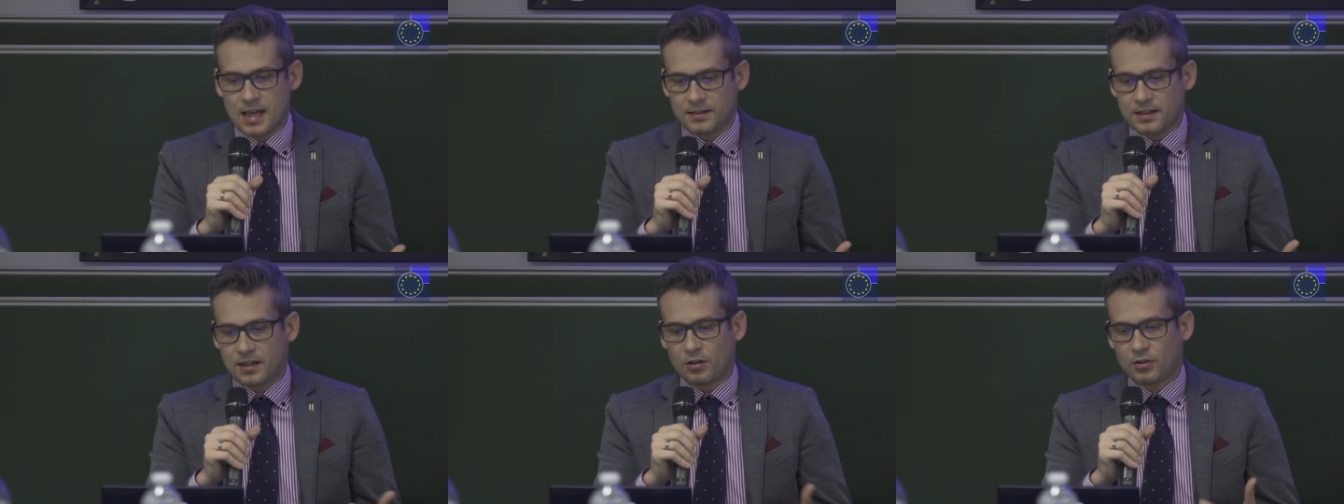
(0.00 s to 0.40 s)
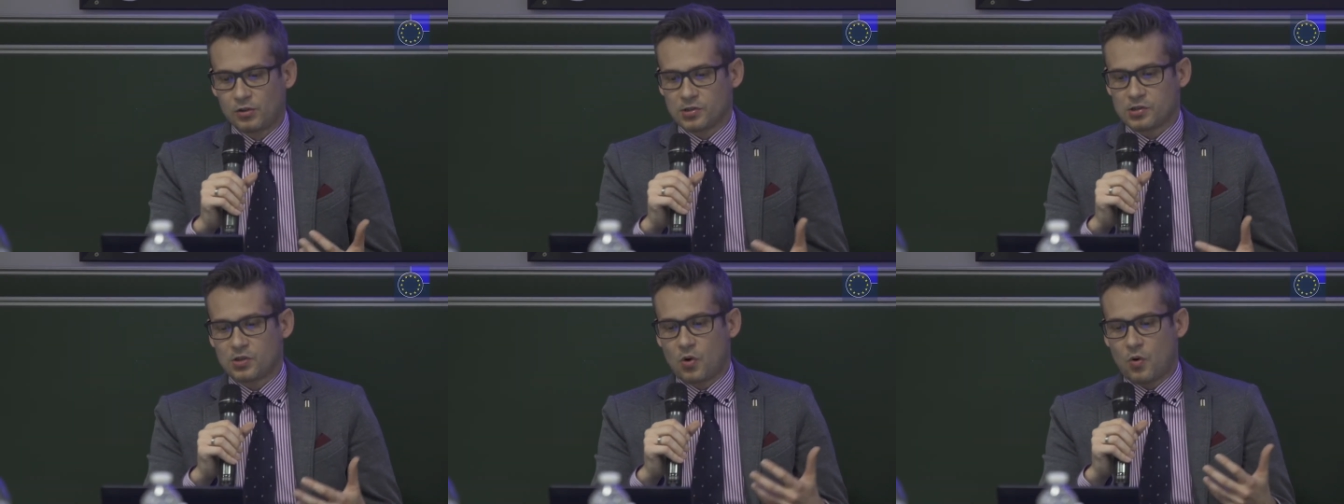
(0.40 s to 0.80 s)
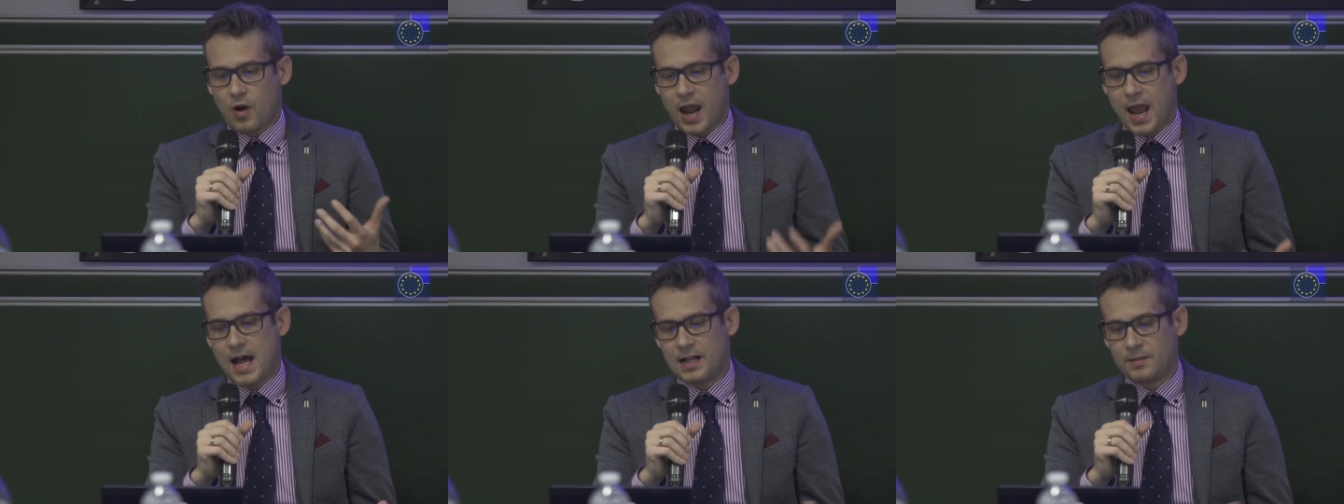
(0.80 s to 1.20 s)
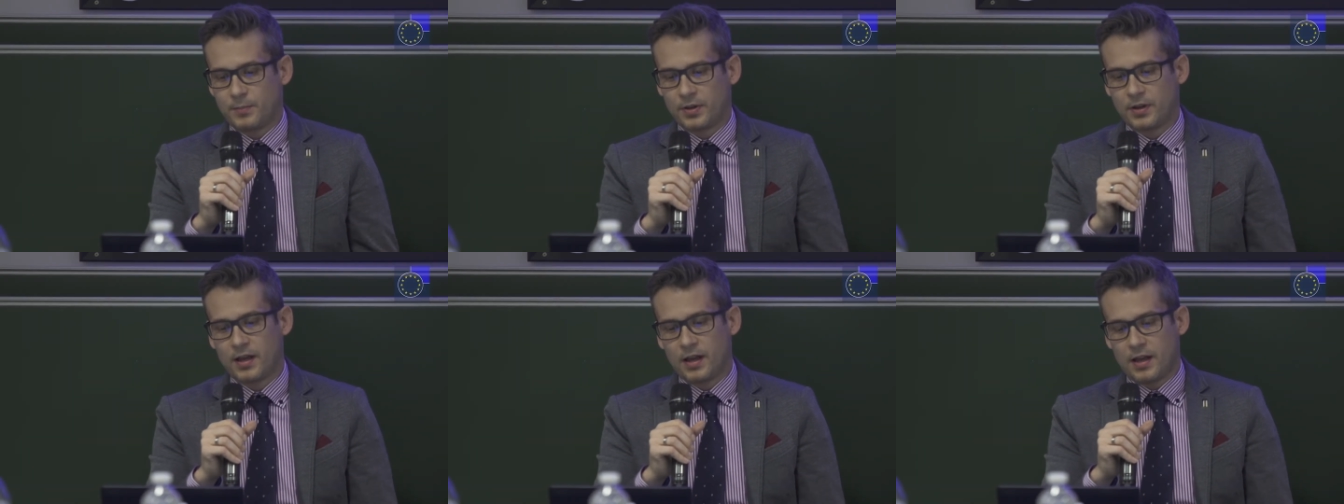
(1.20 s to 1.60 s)
They can also
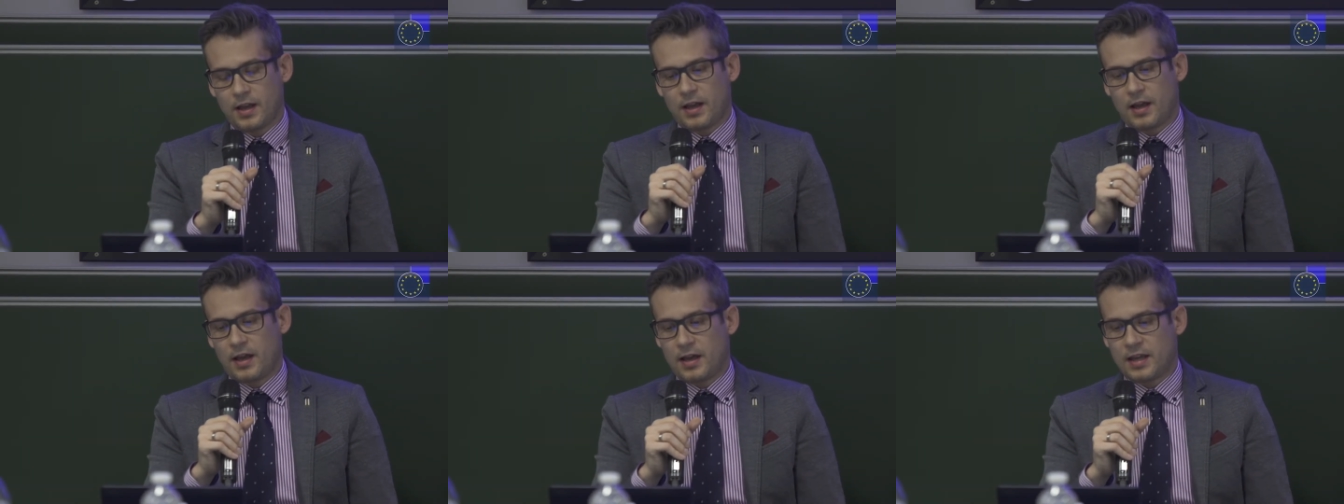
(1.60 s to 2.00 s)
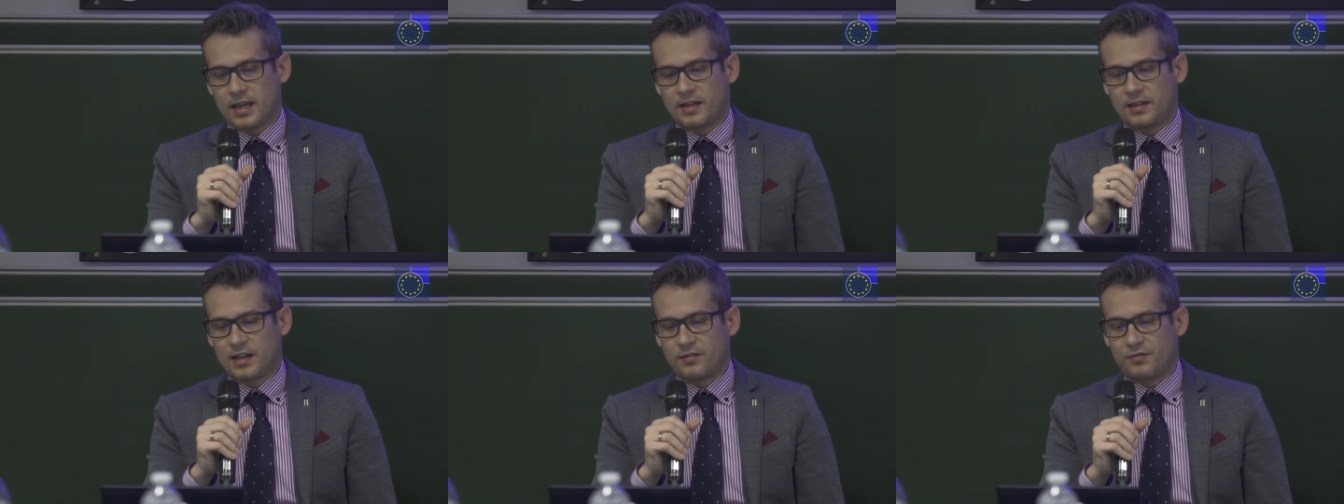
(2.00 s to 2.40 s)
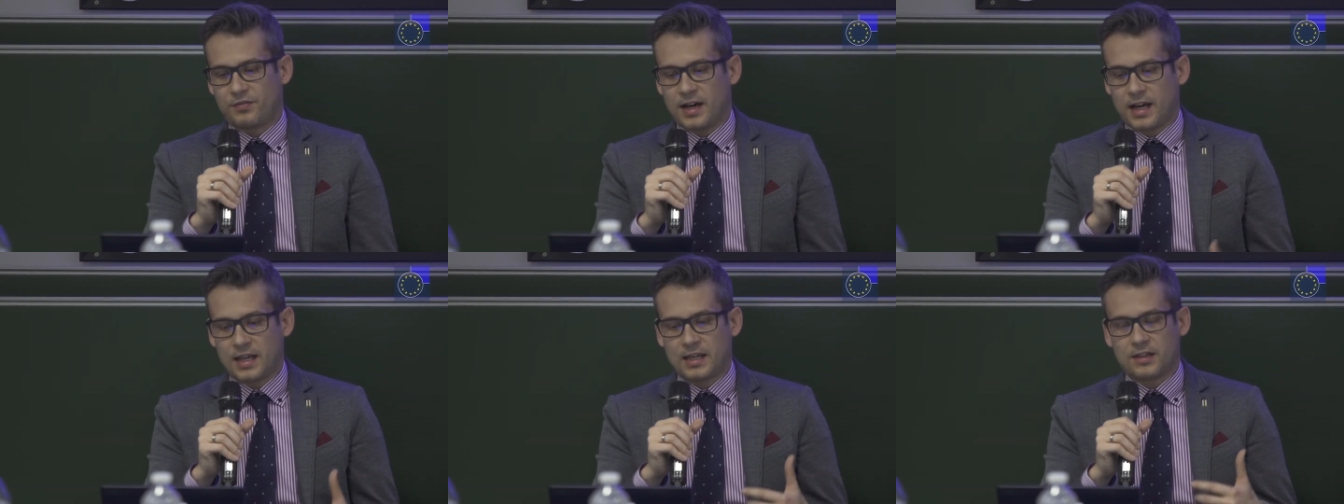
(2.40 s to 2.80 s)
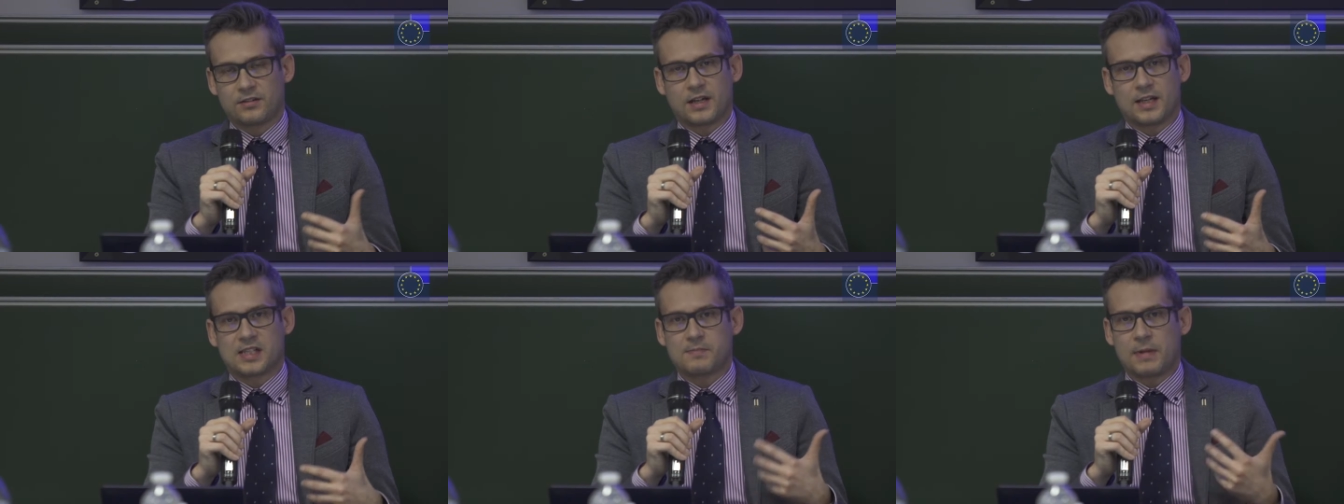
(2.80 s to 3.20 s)
help in fighting
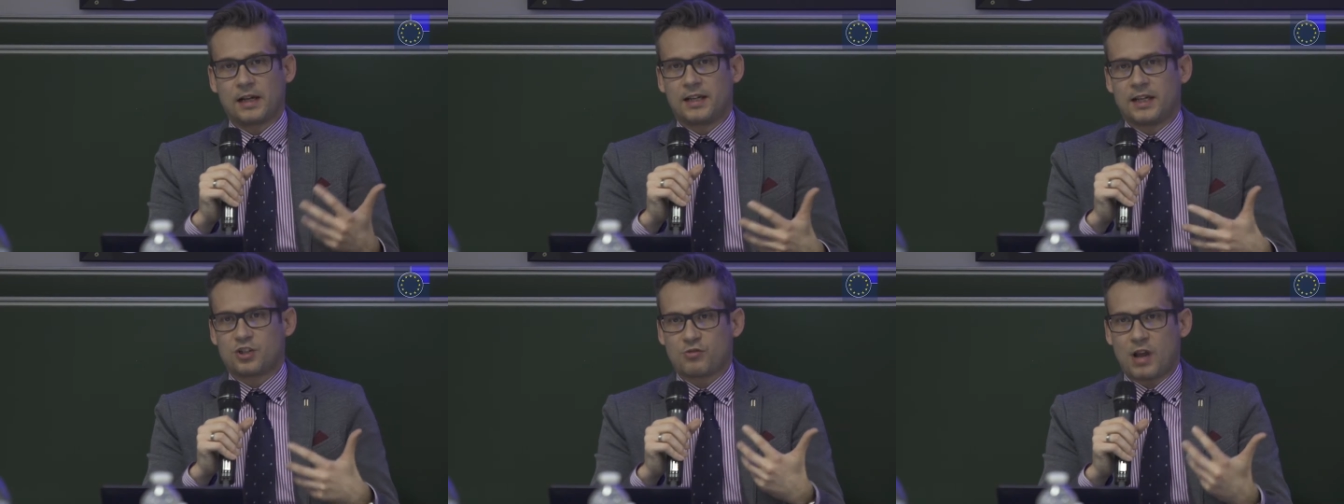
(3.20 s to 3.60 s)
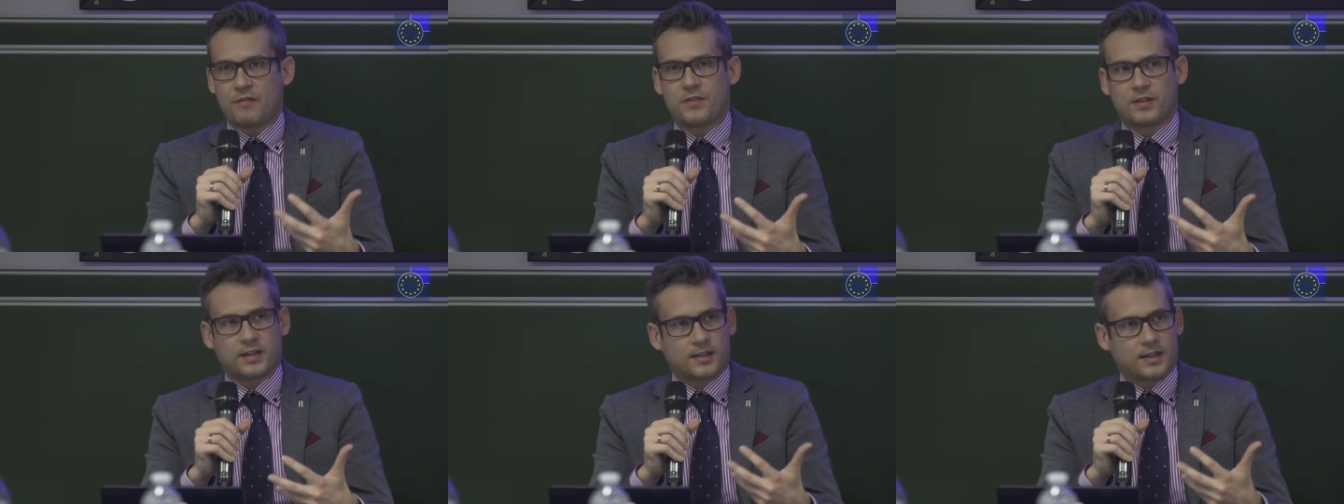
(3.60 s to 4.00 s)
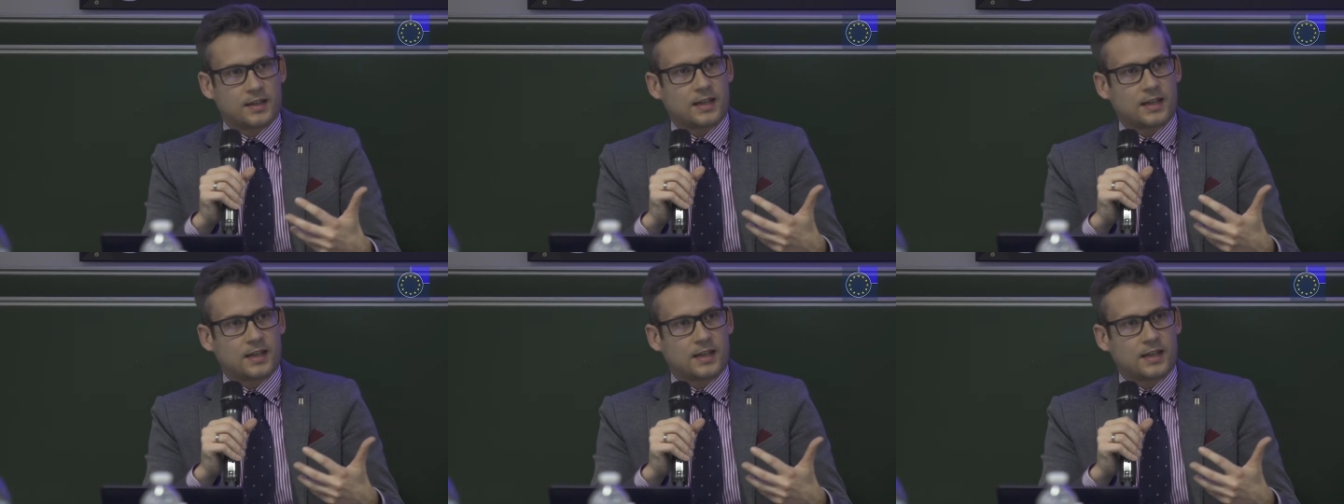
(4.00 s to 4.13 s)
against smuggling and trafficking,